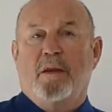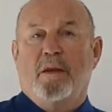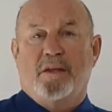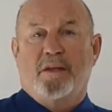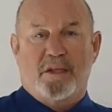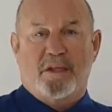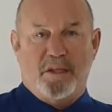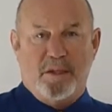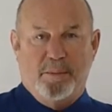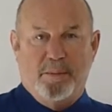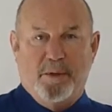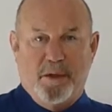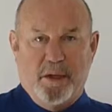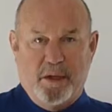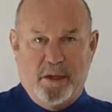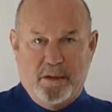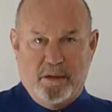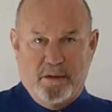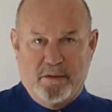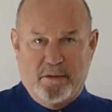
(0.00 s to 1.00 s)
the
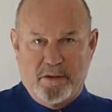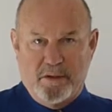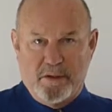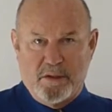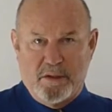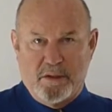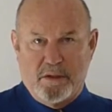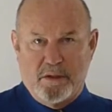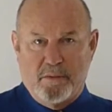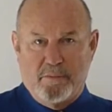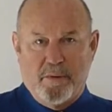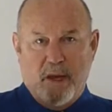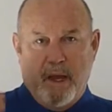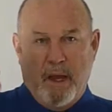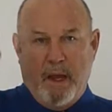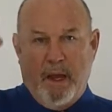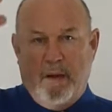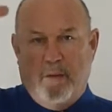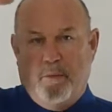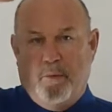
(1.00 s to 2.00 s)
sympathetic nervous system,
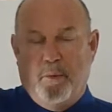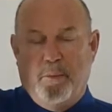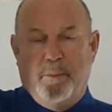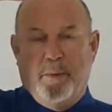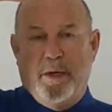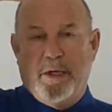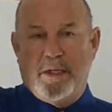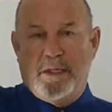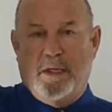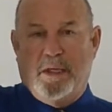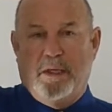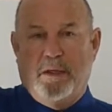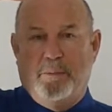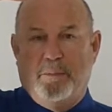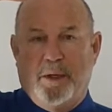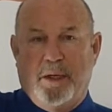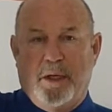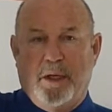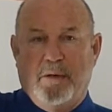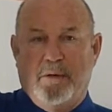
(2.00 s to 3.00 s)
will basically
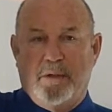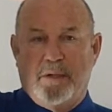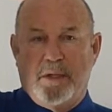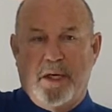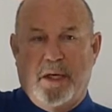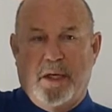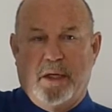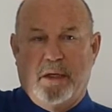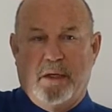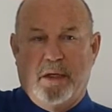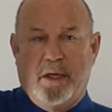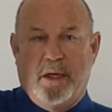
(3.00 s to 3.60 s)
be irritated